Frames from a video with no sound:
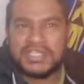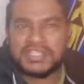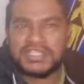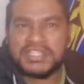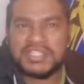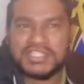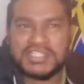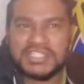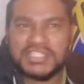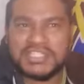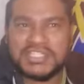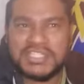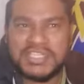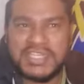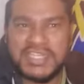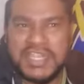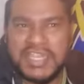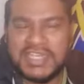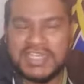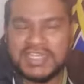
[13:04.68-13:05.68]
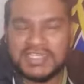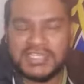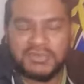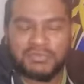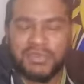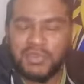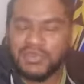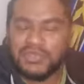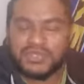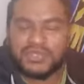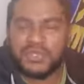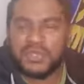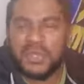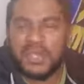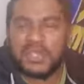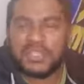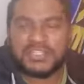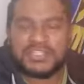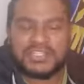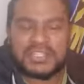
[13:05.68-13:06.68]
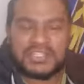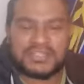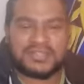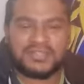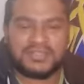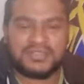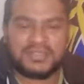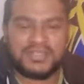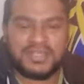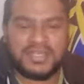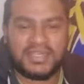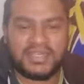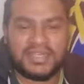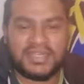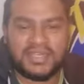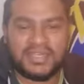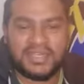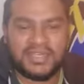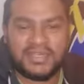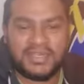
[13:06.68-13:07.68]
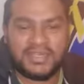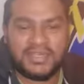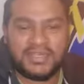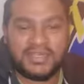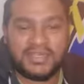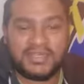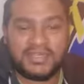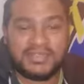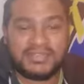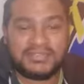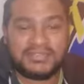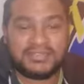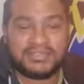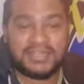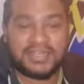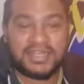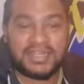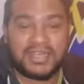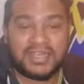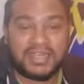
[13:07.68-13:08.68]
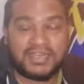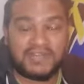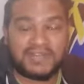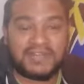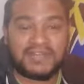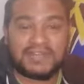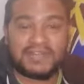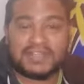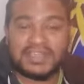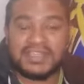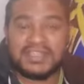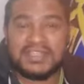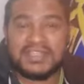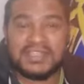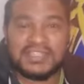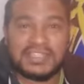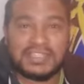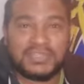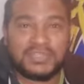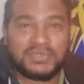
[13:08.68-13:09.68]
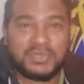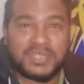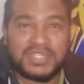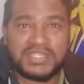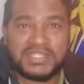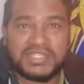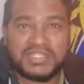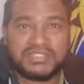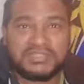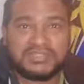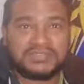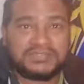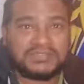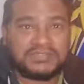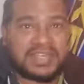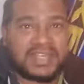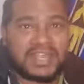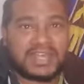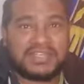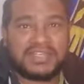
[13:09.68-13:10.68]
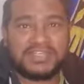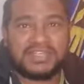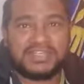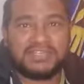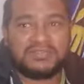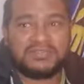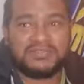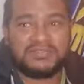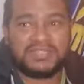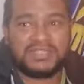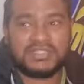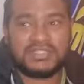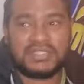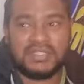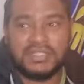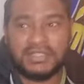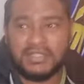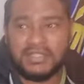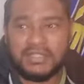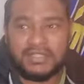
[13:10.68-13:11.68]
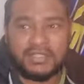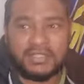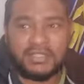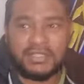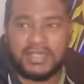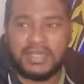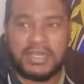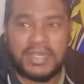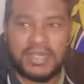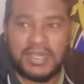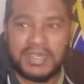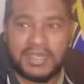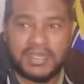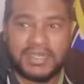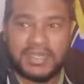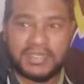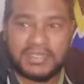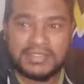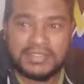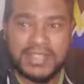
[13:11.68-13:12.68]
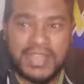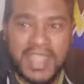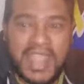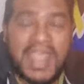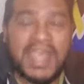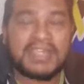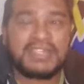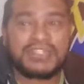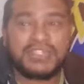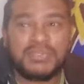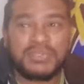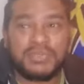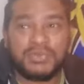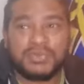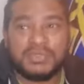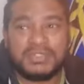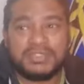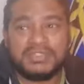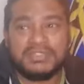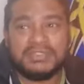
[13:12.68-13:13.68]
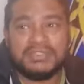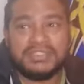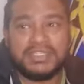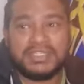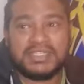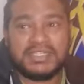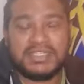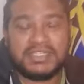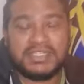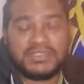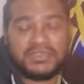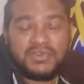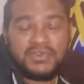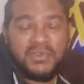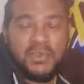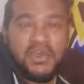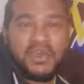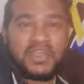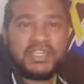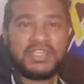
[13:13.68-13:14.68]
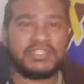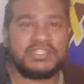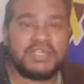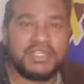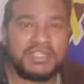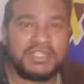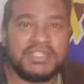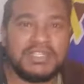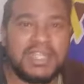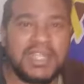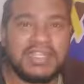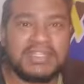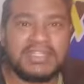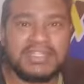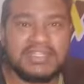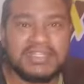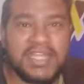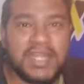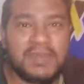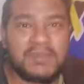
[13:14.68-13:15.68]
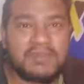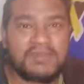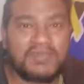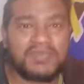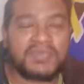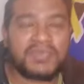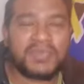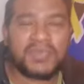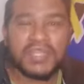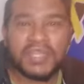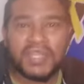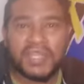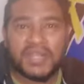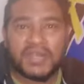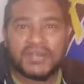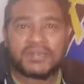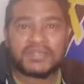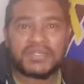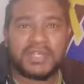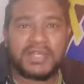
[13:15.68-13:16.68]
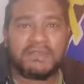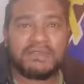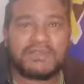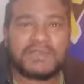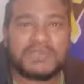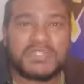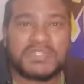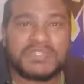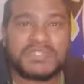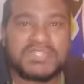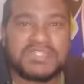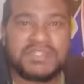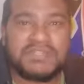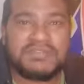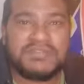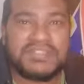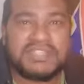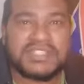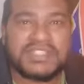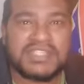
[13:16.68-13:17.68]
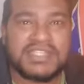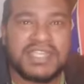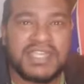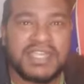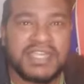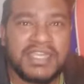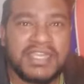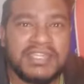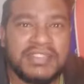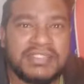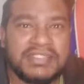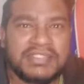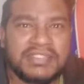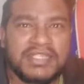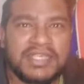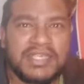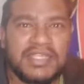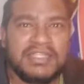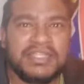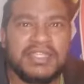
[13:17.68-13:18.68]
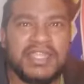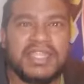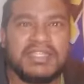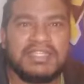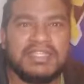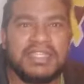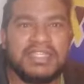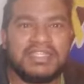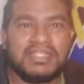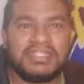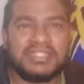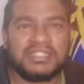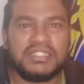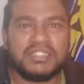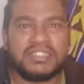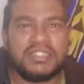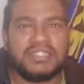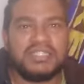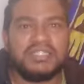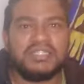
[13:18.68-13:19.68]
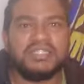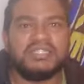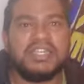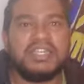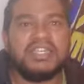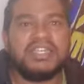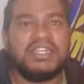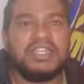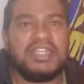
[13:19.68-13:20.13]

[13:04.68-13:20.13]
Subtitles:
strategic, and I suppose you gotta just read the situation and drift as you would call it on at the time. Okay, so Stefan says they think they